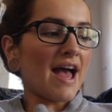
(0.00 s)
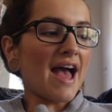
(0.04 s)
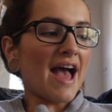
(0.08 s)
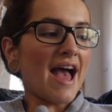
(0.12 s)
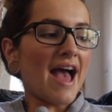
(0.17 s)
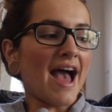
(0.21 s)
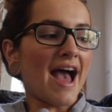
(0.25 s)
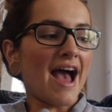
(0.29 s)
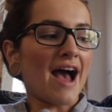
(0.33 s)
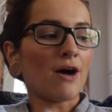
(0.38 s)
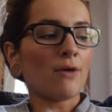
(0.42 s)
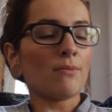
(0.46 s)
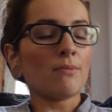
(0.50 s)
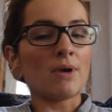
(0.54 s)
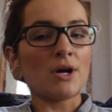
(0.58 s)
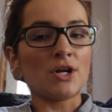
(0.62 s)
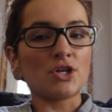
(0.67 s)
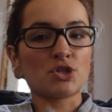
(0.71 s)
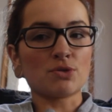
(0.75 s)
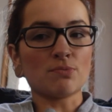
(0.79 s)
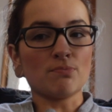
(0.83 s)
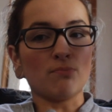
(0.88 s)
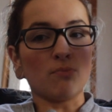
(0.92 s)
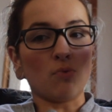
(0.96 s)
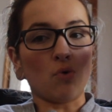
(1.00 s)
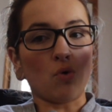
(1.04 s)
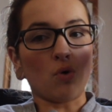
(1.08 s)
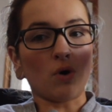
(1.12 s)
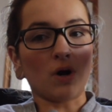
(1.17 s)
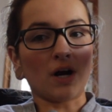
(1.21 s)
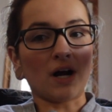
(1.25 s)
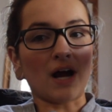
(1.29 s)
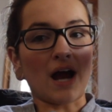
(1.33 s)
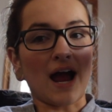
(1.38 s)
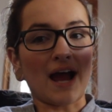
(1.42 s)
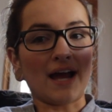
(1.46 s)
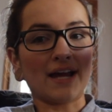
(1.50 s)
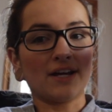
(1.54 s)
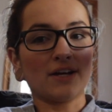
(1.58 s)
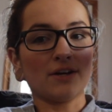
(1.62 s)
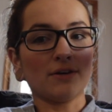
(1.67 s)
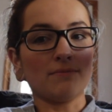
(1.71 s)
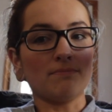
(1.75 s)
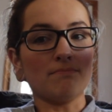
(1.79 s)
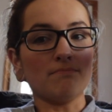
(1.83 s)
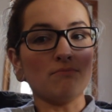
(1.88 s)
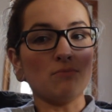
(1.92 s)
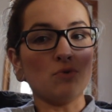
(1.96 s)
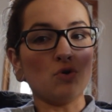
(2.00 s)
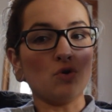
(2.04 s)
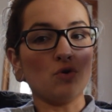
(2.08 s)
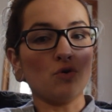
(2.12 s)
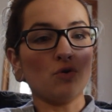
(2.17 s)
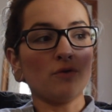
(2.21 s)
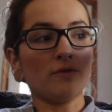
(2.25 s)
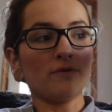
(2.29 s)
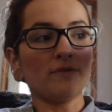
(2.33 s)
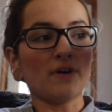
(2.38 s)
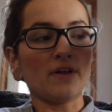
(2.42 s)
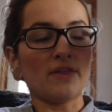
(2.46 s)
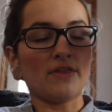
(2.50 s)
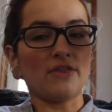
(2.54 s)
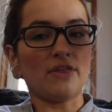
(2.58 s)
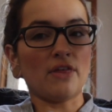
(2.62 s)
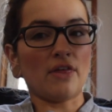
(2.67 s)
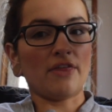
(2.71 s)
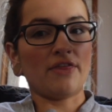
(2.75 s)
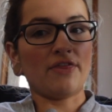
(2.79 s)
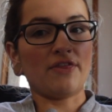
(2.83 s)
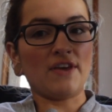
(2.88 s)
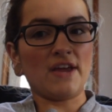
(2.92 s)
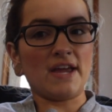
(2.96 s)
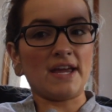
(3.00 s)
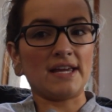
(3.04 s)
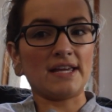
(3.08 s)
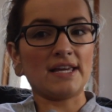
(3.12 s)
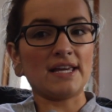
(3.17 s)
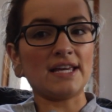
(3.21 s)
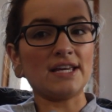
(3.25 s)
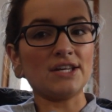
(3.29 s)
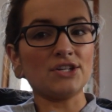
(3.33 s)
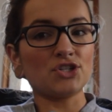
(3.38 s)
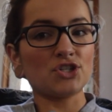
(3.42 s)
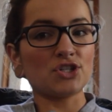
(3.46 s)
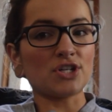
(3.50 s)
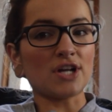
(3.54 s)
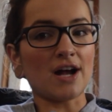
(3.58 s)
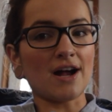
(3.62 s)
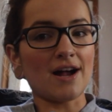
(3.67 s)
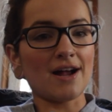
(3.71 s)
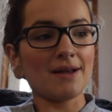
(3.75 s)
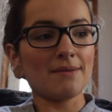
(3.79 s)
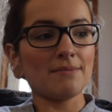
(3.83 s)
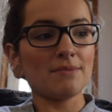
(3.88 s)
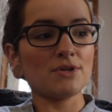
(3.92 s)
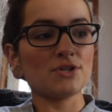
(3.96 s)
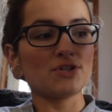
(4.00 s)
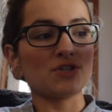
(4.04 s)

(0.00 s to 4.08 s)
how much more I could move the thing each time.